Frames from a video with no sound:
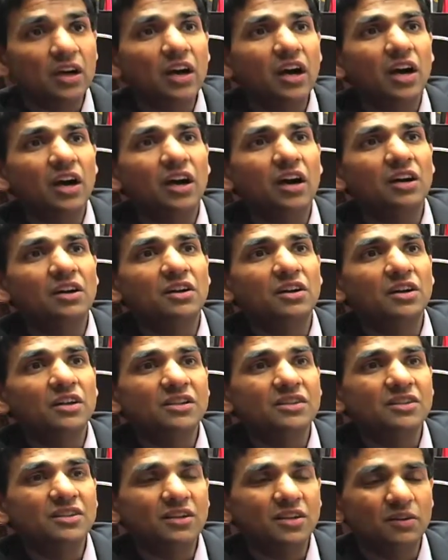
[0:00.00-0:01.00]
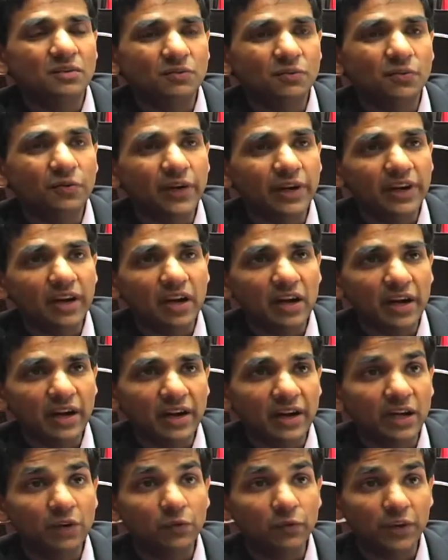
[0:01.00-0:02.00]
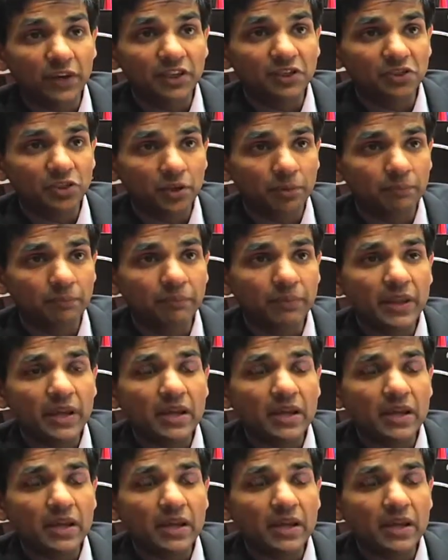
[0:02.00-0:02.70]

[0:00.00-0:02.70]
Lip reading: are very high and worrisome.